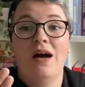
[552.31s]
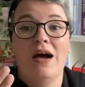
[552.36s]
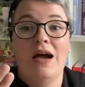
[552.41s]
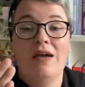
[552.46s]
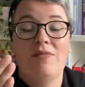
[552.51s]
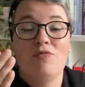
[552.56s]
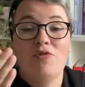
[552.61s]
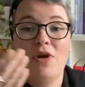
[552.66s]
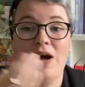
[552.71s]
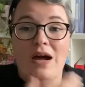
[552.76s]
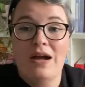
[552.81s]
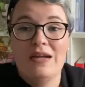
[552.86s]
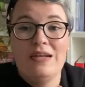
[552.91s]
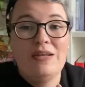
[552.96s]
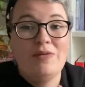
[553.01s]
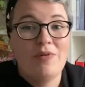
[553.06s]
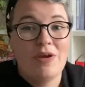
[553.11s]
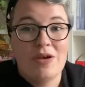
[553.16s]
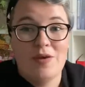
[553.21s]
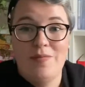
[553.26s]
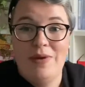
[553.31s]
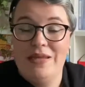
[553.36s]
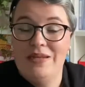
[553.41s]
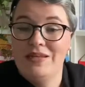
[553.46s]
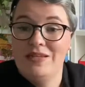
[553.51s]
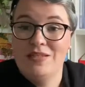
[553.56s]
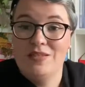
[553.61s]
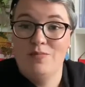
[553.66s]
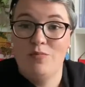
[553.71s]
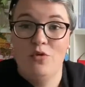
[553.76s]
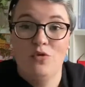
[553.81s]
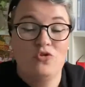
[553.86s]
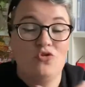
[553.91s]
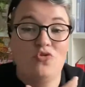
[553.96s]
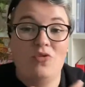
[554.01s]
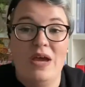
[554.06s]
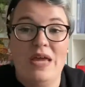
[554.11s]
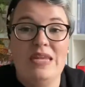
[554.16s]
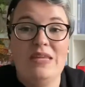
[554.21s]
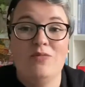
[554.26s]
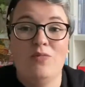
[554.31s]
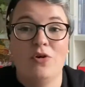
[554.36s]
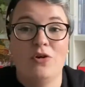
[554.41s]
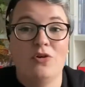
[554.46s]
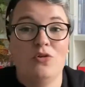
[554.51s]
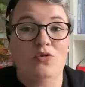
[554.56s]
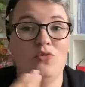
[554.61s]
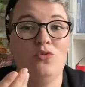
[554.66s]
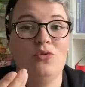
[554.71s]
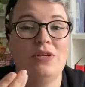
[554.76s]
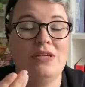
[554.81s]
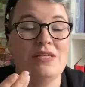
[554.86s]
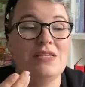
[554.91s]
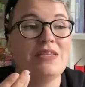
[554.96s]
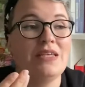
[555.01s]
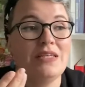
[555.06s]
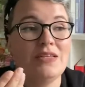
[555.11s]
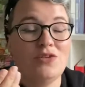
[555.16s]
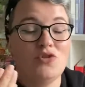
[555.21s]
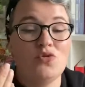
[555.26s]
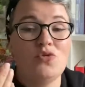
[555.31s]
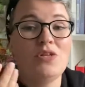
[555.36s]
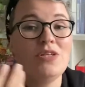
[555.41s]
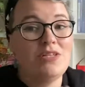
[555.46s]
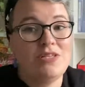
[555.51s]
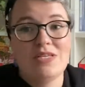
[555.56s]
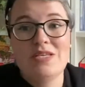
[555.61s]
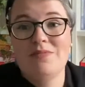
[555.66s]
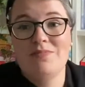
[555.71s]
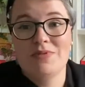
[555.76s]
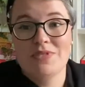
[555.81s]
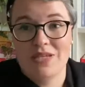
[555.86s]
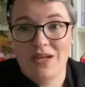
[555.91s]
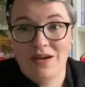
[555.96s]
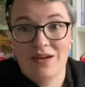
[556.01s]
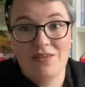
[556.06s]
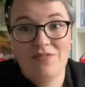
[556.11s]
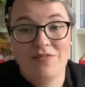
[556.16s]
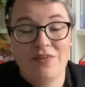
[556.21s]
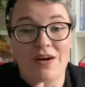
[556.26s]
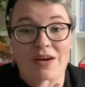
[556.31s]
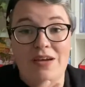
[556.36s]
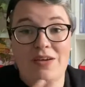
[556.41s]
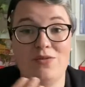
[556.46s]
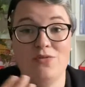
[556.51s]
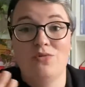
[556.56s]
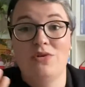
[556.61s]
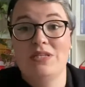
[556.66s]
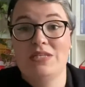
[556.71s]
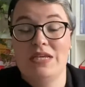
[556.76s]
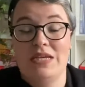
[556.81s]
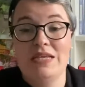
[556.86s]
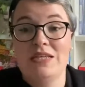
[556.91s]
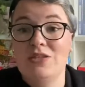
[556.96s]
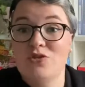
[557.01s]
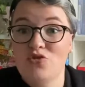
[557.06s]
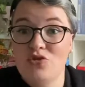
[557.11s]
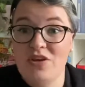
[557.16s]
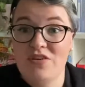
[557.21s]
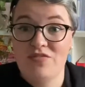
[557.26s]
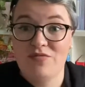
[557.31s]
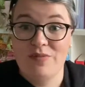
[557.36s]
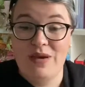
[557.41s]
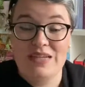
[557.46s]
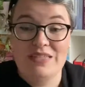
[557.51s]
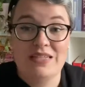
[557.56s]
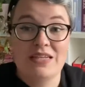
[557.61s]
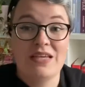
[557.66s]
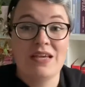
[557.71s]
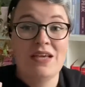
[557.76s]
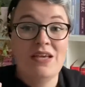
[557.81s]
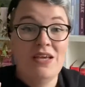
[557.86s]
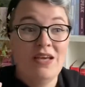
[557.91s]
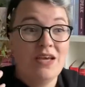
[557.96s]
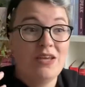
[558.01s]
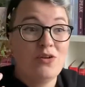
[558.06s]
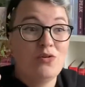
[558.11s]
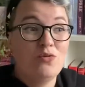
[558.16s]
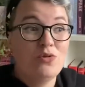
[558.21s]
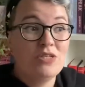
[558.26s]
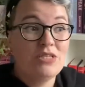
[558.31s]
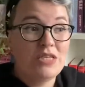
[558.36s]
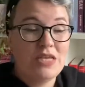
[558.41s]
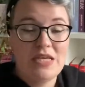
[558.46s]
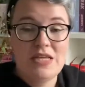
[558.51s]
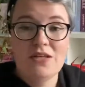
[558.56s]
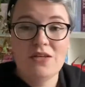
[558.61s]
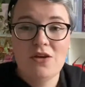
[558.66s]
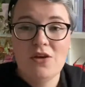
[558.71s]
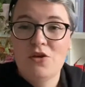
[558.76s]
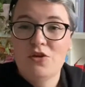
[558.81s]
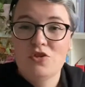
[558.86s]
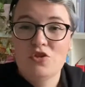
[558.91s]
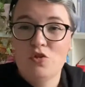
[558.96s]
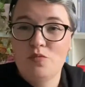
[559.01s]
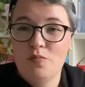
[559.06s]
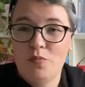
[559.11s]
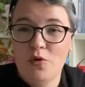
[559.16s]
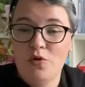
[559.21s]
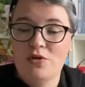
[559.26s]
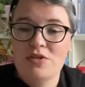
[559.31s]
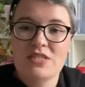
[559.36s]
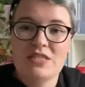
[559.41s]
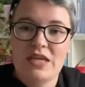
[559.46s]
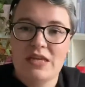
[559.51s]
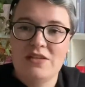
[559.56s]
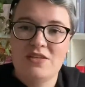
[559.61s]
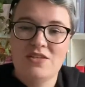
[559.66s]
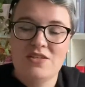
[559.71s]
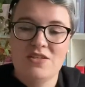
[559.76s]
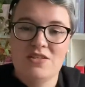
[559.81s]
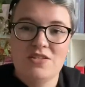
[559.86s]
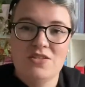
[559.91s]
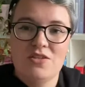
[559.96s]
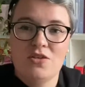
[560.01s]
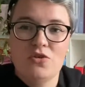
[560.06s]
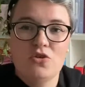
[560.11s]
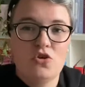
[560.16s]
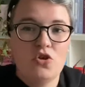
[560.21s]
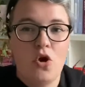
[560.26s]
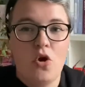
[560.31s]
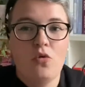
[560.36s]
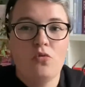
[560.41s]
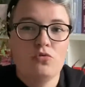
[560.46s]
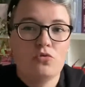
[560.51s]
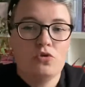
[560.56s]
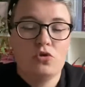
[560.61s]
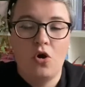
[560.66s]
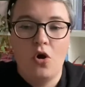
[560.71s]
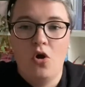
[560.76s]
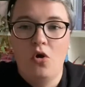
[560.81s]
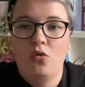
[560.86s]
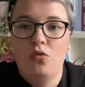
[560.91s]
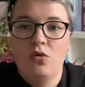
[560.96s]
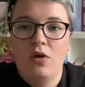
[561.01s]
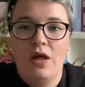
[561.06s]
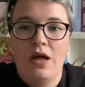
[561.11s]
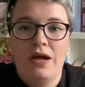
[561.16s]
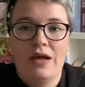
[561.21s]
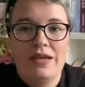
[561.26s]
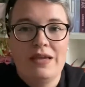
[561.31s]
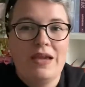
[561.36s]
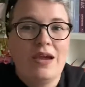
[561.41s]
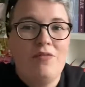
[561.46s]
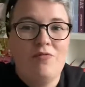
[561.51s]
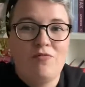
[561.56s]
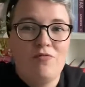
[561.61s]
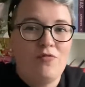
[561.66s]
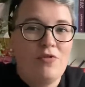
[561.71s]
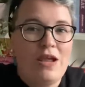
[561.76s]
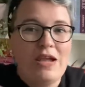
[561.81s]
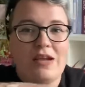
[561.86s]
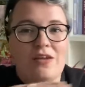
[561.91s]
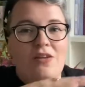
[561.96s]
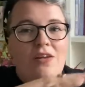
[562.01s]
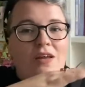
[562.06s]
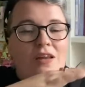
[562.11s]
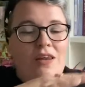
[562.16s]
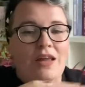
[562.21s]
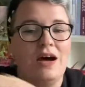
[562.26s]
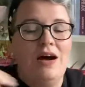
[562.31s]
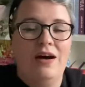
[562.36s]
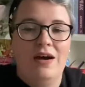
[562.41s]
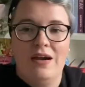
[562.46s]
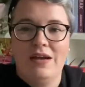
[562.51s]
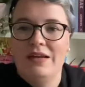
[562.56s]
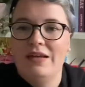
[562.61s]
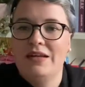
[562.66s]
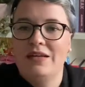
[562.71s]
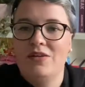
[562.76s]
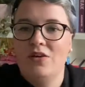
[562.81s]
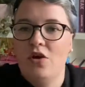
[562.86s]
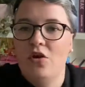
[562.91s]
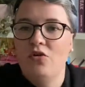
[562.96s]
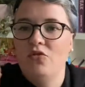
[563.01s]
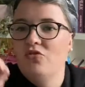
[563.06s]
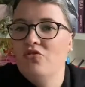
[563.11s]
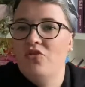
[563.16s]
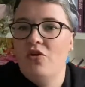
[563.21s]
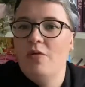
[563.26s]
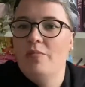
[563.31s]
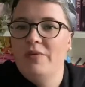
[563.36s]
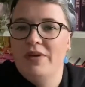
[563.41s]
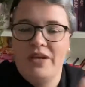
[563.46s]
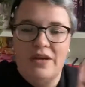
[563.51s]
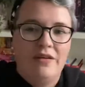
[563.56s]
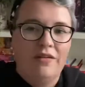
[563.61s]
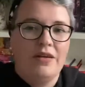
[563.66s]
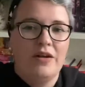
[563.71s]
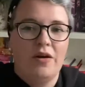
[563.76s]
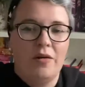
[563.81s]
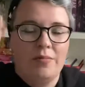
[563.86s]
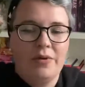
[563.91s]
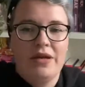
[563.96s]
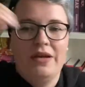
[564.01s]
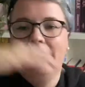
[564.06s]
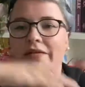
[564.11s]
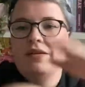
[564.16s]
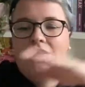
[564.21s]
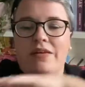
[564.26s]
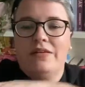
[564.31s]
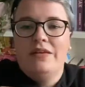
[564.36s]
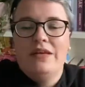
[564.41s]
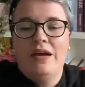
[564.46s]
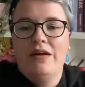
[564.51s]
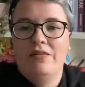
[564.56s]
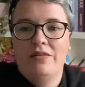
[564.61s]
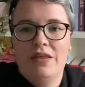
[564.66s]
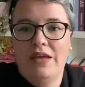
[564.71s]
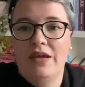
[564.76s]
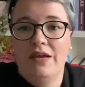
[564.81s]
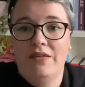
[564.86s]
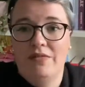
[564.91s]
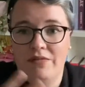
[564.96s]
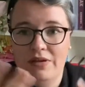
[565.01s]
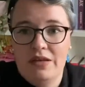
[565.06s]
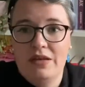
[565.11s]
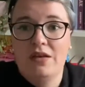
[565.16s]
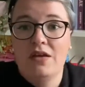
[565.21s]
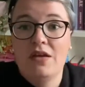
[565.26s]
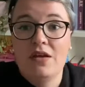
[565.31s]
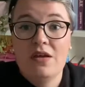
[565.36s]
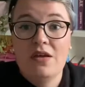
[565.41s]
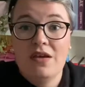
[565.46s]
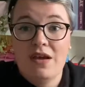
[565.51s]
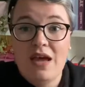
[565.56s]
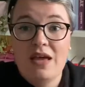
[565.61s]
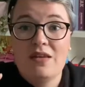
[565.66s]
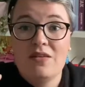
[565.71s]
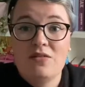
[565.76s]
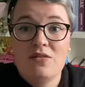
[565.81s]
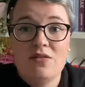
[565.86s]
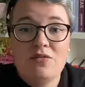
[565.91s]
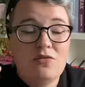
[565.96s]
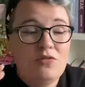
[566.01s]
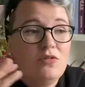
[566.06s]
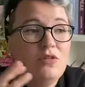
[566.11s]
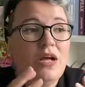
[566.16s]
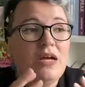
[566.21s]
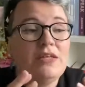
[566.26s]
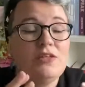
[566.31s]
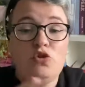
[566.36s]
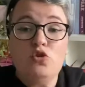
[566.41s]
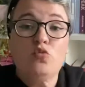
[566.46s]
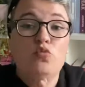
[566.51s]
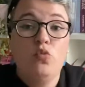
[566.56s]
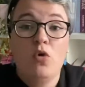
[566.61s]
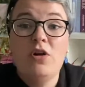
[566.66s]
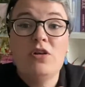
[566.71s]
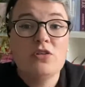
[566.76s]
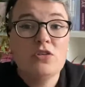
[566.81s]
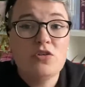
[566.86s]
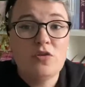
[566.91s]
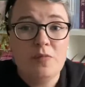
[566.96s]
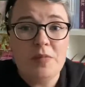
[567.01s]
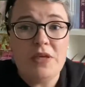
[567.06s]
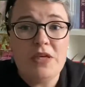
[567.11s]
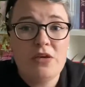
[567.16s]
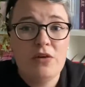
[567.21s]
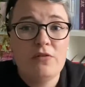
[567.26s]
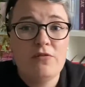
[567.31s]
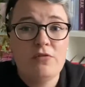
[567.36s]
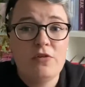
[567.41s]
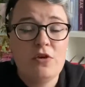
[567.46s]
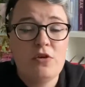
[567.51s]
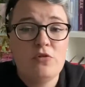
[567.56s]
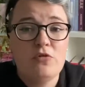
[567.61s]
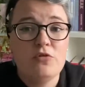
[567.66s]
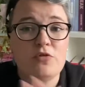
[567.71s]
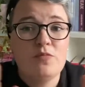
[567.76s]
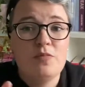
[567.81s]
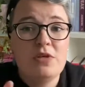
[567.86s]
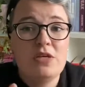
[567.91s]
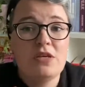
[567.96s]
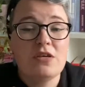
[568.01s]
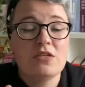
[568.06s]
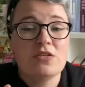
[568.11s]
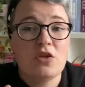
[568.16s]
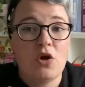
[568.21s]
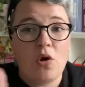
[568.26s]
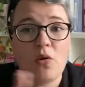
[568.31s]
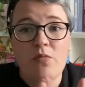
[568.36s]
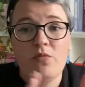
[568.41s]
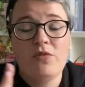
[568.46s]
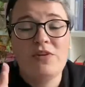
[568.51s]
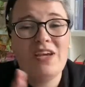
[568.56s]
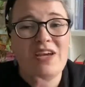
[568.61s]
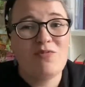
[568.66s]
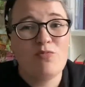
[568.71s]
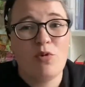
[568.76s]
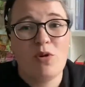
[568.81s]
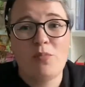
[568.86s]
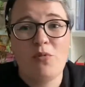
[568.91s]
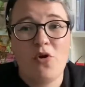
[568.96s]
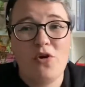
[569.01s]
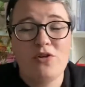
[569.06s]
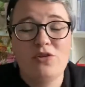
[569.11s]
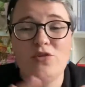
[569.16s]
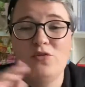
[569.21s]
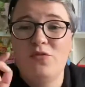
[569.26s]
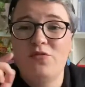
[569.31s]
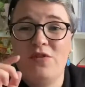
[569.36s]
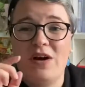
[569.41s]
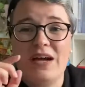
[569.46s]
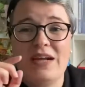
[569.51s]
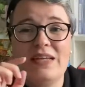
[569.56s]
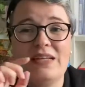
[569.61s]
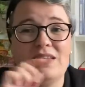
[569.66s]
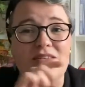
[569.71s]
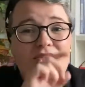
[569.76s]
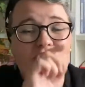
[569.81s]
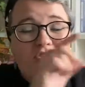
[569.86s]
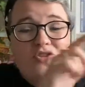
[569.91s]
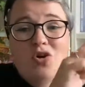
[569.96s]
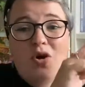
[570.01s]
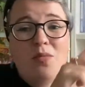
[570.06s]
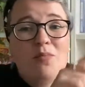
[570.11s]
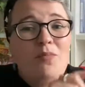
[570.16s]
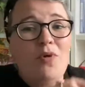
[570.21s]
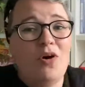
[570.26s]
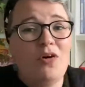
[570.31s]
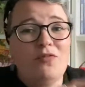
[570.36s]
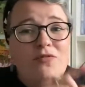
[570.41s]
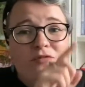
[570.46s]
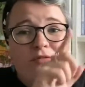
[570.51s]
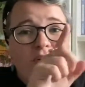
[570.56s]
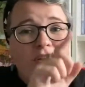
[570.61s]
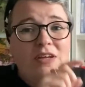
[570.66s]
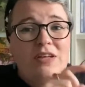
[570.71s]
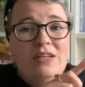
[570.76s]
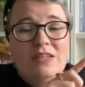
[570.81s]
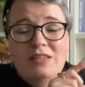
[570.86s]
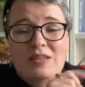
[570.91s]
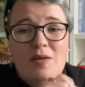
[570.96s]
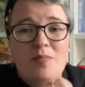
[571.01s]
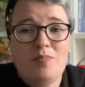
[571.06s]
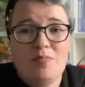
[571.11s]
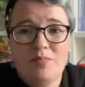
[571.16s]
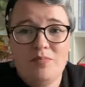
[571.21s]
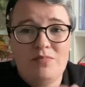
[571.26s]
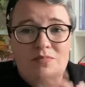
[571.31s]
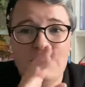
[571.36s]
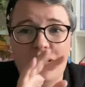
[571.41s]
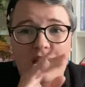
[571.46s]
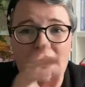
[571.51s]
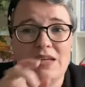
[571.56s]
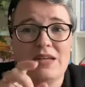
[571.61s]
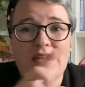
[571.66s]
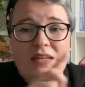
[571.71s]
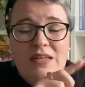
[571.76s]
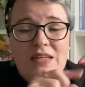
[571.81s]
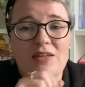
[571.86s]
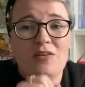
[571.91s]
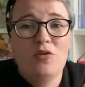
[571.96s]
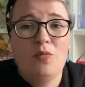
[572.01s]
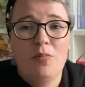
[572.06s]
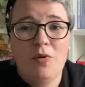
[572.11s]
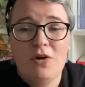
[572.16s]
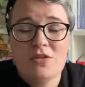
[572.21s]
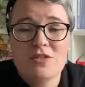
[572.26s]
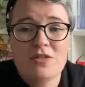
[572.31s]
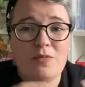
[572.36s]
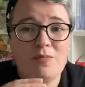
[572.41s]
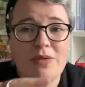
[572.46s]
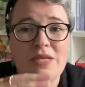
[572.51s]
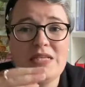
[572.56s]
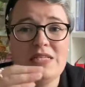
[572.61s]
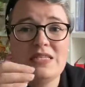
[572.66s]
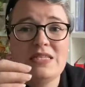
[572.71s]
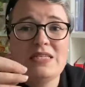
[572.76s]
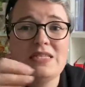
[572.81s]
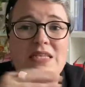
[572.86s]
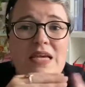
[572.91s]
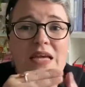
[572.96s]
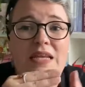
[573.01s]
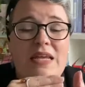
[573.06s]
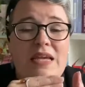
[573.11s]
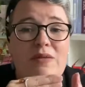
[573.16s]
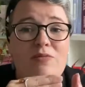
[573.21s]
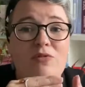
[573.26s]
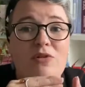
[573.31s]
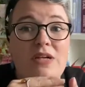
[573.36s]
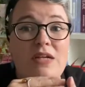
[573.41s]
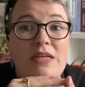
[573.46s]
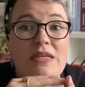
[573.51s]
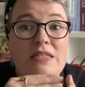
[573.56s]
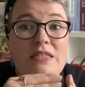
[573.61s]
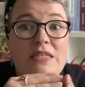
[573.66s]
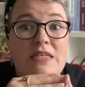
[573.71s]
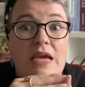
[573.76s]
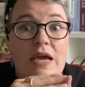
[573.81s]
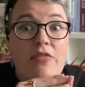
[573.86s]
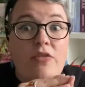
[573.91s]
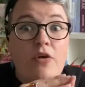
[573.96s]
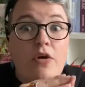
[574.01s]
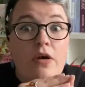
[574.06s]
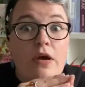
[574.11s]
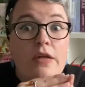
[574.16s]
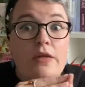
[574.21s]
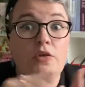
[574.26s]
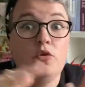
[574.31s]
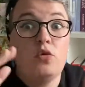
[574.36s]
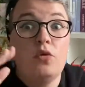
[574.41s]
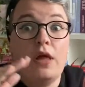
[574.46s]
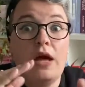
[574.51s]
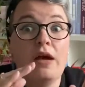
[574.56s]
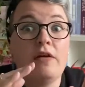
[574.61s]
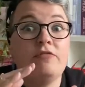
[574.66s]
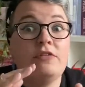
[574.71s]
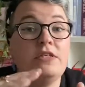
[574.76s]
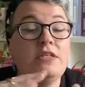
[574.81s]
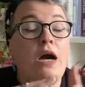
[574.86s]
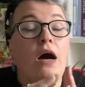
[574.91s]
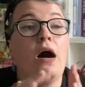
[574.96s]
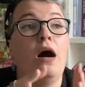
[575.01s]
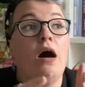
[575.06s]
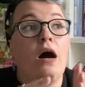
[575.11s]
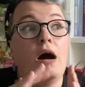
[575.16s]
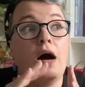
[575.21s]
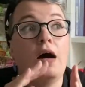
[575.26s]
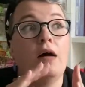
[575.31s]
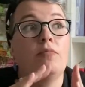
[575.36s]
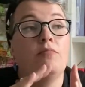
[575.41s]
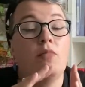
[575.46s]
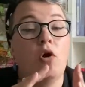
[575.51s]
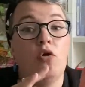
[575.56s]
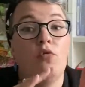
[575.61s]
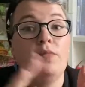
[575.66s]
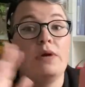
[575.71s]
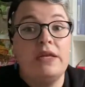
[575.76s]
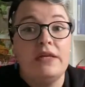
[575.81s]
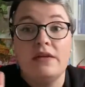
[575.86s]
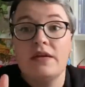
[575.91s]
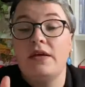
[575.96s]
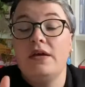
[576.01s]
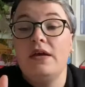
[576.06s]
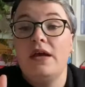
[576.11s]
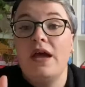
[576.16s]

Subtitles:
I would highly recommend this book to anyone who is into the deep sci-fi, who is into death magic, and who is into books that just don't go like a regular line. It goes up here and down here, and like you want to be confused, because hopefully at one point you find some of the like little puzzle pieces and they will click together and you'll have the aha moment.